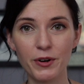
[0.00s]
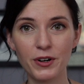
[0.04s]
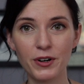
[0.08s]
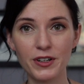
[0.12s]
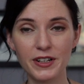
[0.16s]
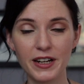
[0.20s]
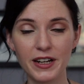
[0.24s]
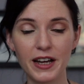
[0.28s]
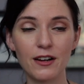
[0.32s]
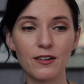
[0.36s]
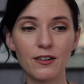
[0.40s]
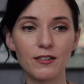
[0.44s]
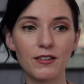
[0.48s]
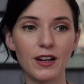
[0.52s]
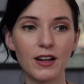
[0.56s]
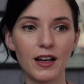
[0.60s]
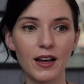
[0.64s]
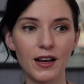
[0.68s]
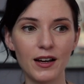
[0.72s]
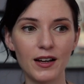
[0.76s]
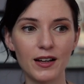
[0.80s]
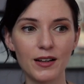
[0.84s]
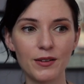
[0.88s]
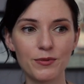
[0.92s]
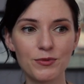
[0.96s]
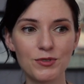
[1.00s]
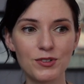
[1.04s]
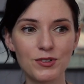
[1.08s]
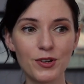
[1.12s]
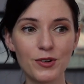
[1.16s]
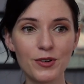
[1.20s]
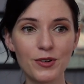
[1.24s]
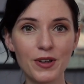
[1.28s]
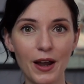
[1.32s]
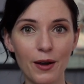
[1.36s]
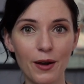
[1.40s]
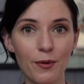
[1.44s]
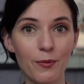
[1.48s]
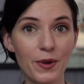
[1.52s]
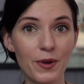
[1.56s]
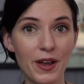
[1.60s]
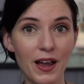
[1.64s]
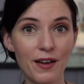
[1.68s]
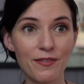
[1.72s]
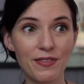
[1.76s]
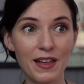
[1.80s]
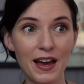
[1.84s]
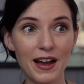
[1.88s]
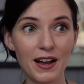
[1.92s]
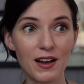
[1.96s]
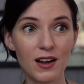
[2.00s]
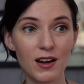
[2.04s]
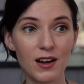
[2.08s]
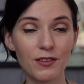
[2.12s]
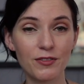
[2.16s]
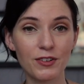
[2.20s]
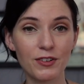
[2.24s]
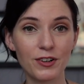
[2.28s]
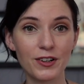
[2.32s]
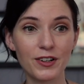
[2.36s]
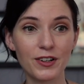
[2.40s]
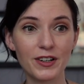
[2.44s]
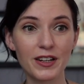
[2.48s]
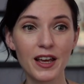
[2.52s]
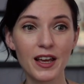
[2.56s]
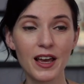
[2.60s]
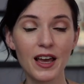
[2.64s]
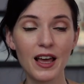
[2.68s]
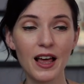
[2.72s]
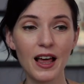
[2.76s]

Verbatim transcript: her down. So yeah, we have that covered.